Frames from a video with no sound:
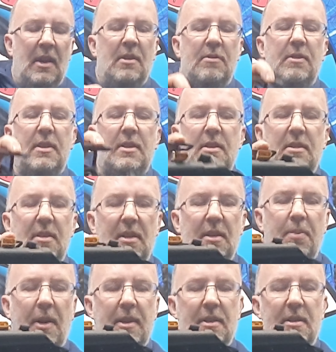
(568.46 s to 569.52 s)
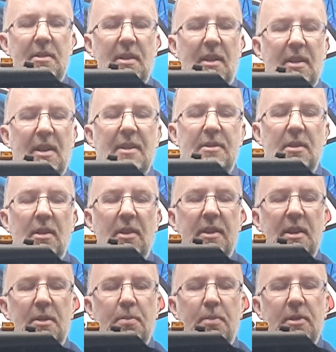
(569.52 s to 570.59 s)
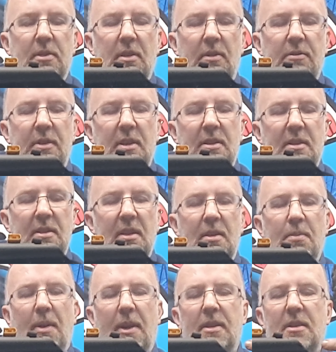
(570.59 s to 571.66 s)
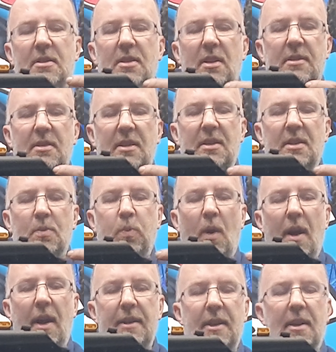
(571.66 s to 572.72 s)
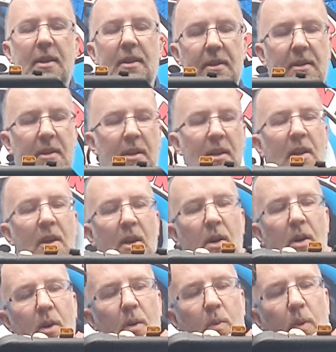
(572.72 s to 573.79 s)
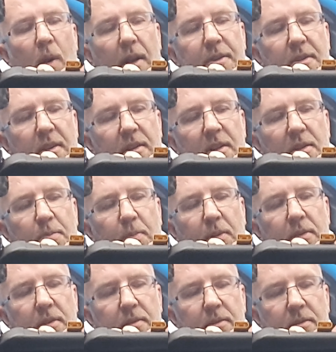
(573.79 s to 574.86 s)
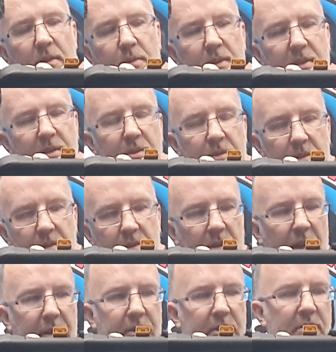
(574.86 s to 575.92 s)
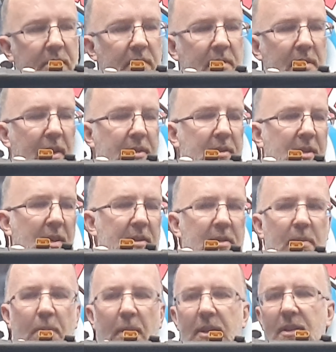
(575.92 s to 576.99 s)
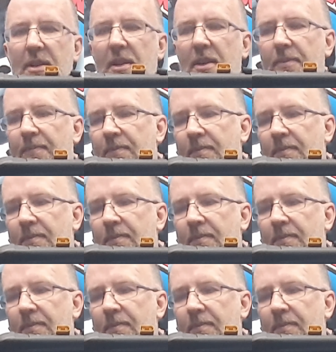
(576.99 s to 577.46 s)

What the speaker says: in the back of the chassis. It hasn't got this, but it's got ridges in the back of the chassis, and it's wider at this point, so it's less chance of bending it.